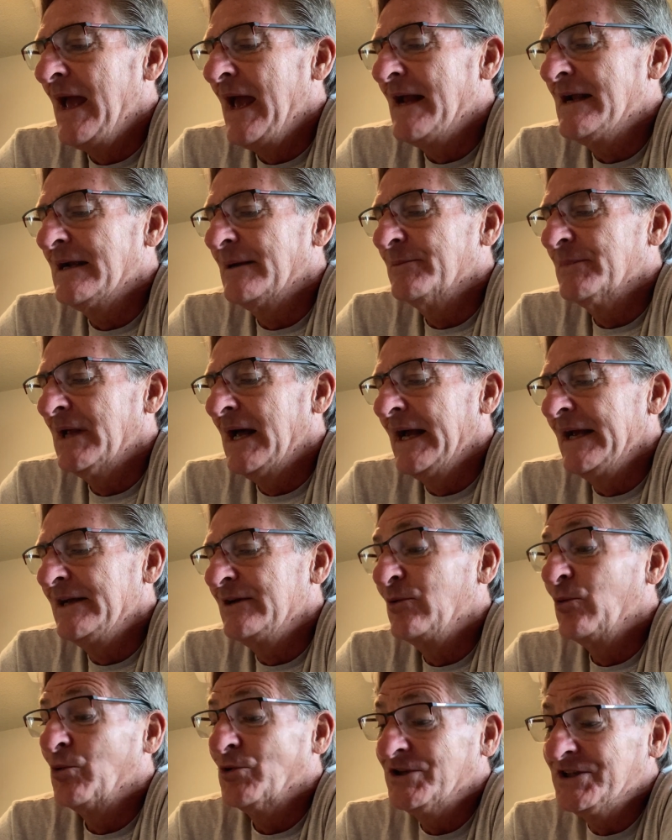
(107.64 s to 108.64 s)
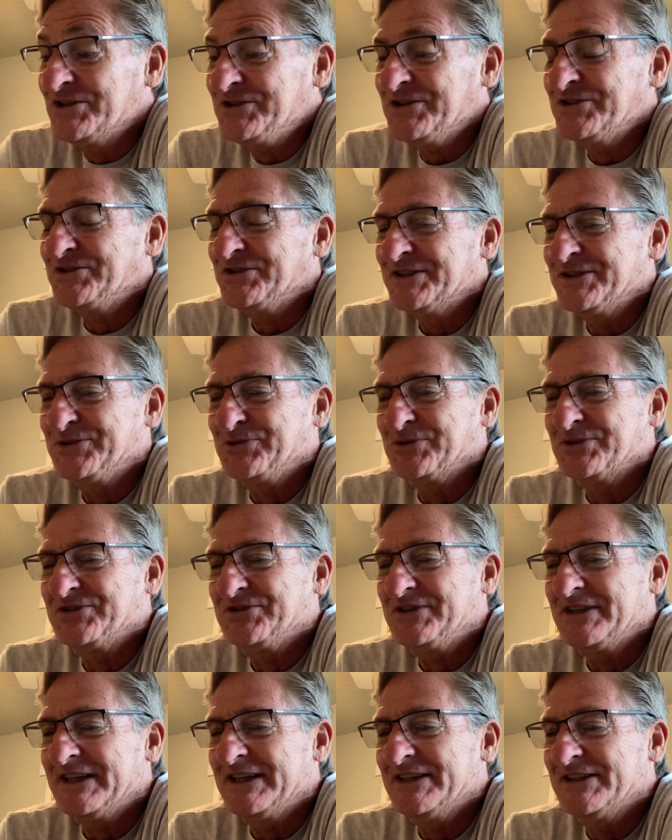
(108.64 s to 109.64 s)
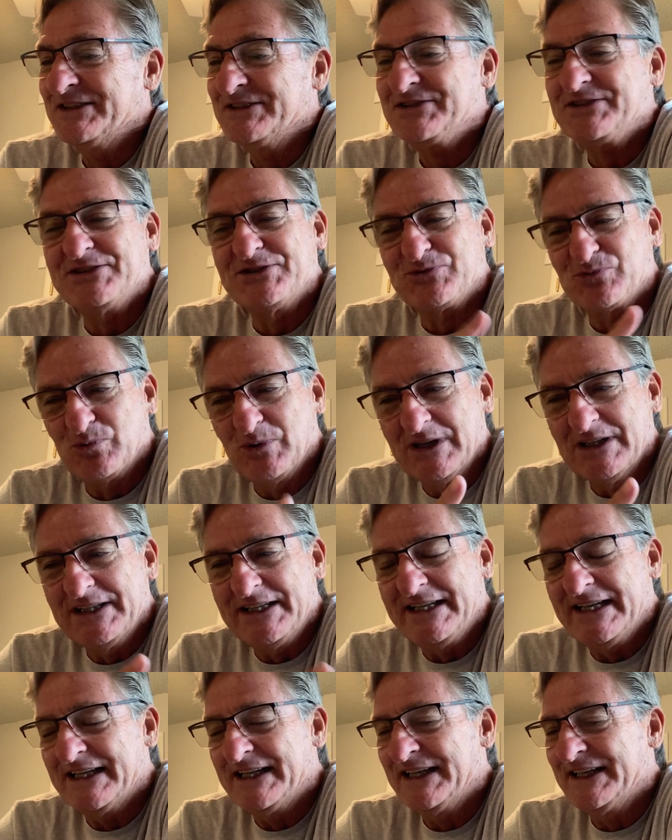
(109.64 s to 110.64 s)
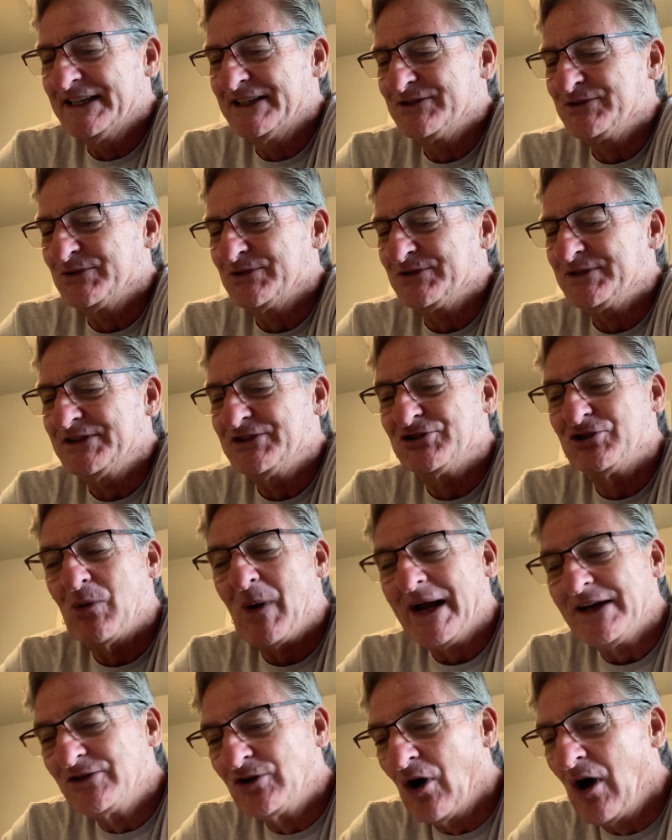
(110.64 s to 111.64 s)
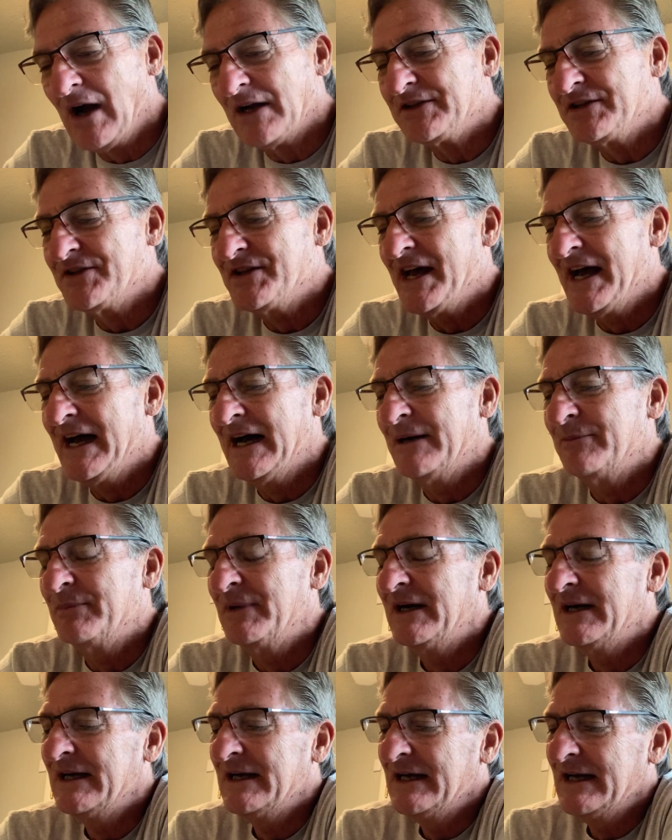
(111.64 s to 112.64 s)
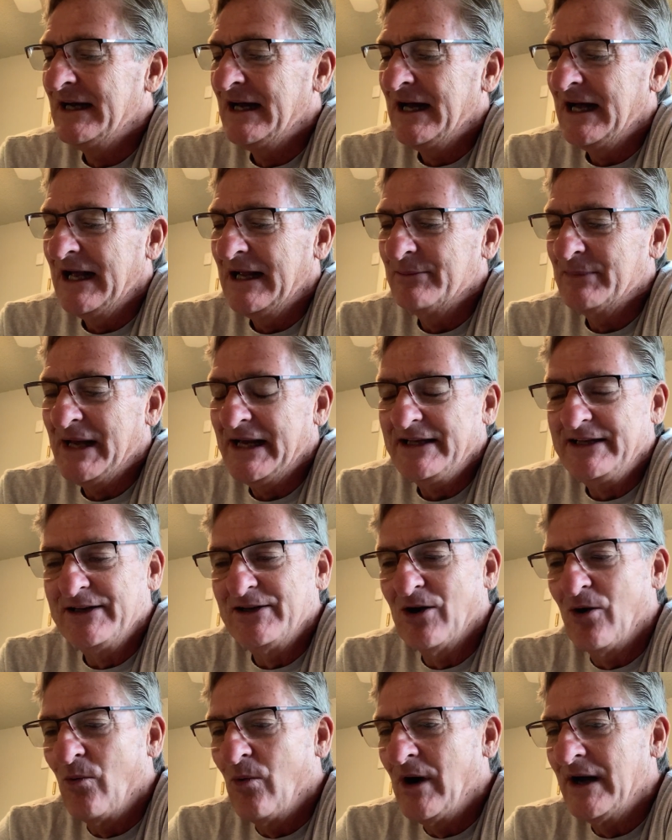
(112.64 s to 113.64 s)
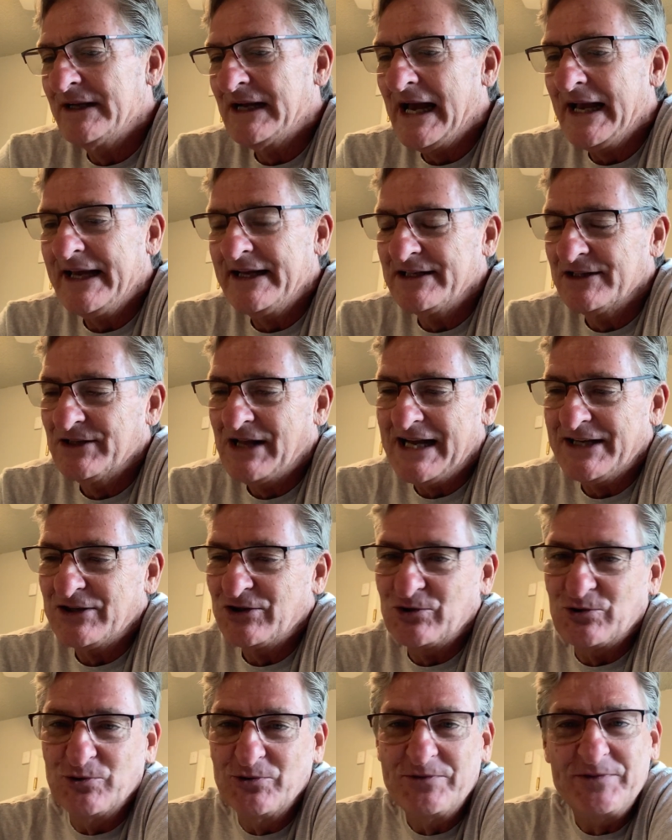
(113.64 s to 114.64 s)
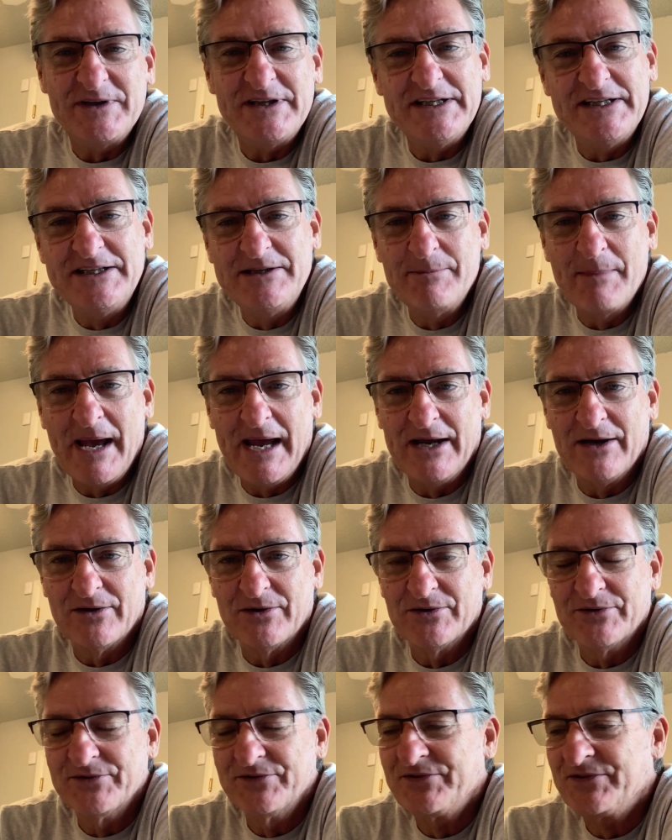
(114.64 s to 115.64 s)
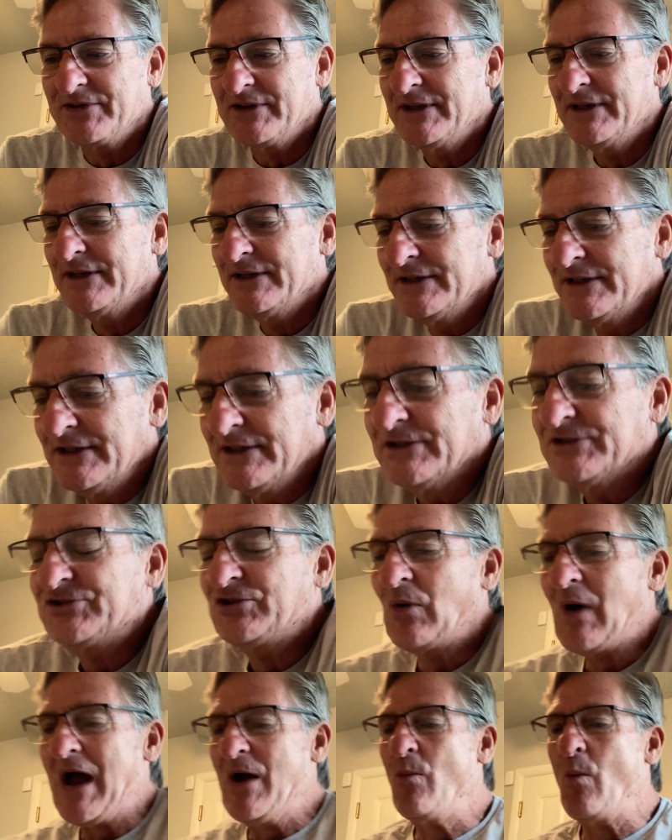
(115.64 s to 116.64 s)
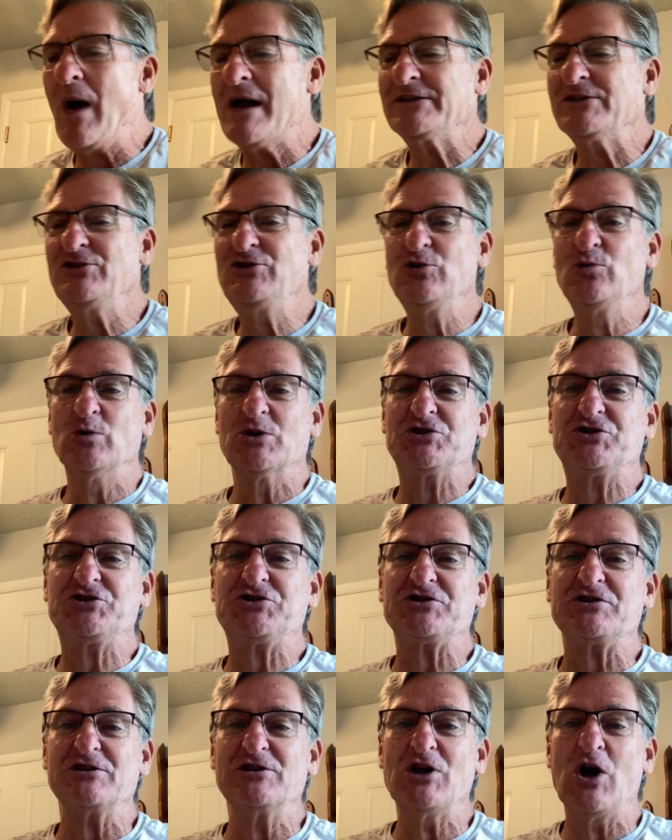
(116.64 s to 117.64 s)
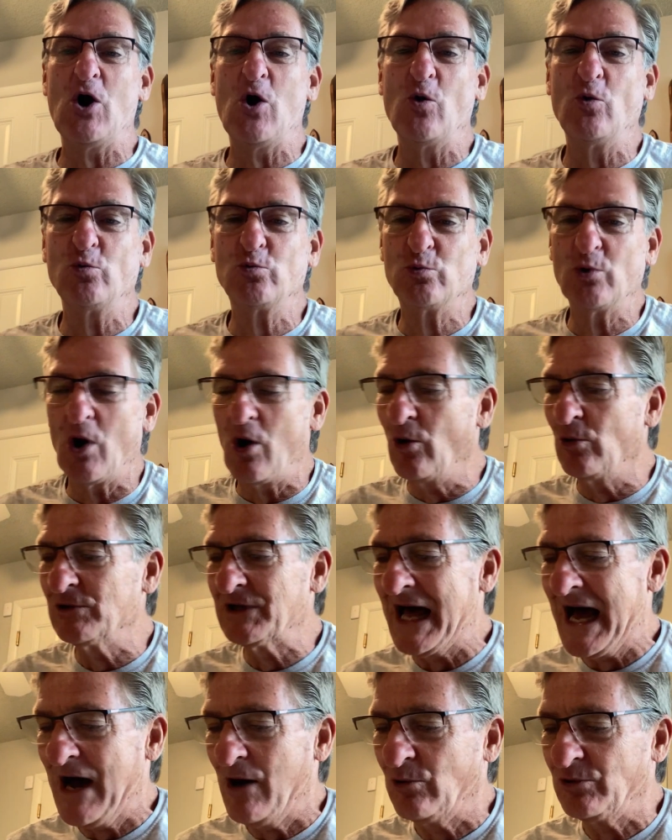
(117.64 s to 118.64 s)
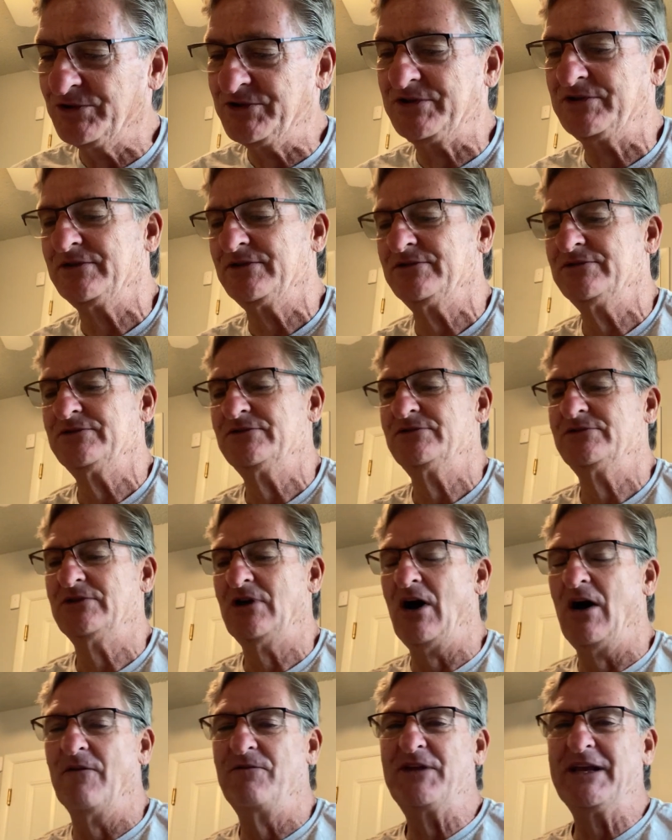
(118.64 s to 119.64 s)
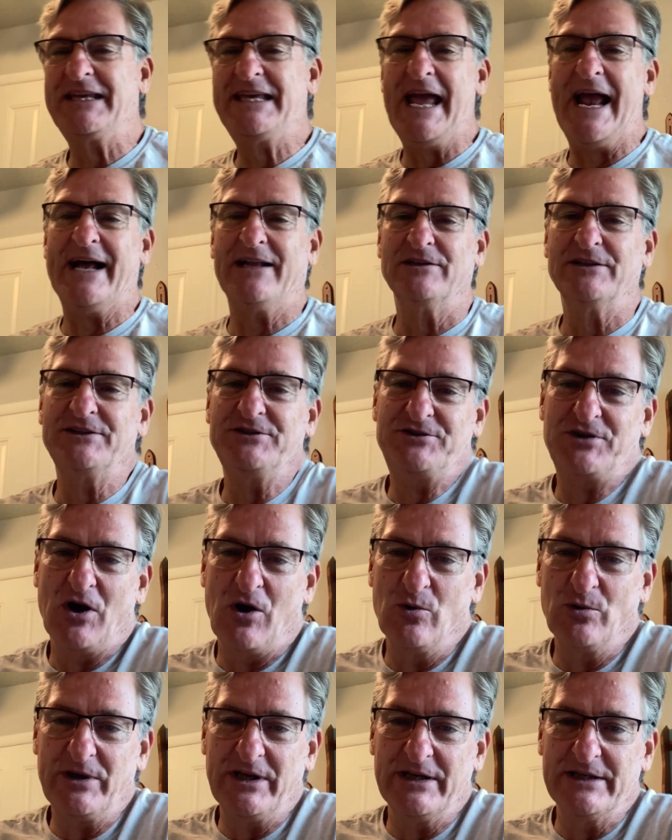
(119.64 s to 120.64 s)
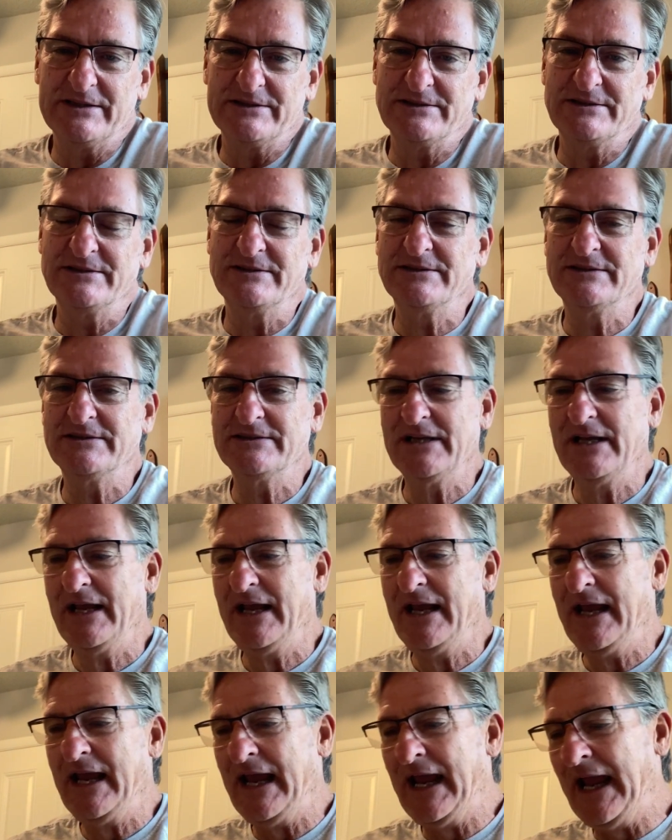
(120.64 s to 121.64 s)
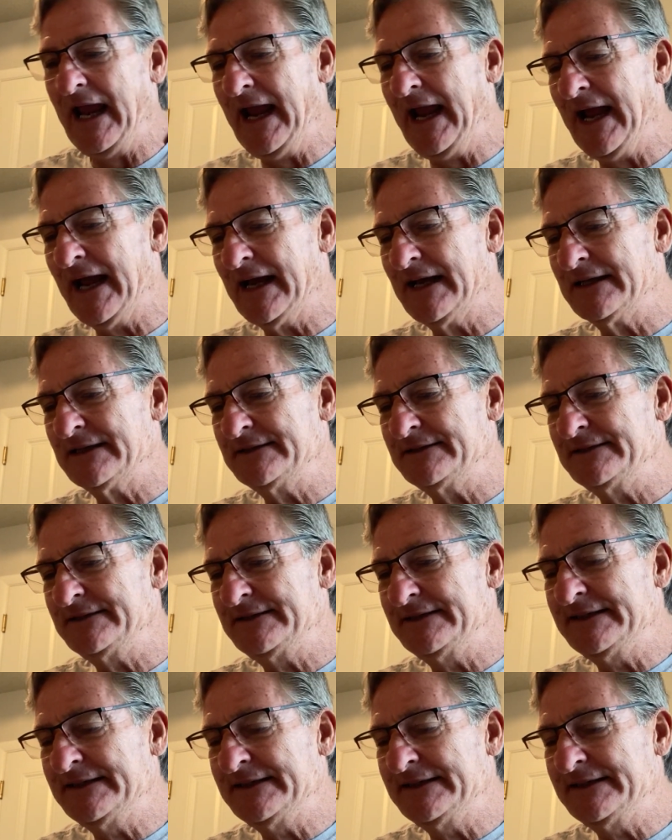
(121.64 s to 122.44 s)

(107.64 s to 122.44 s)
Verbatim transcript: And I'm like, well, this is interesting. This is really getting interesting. So I talk to them. I'm like, you know what? I get a lot of goofy emails. So I want to do a slow rollout of the Gallant token and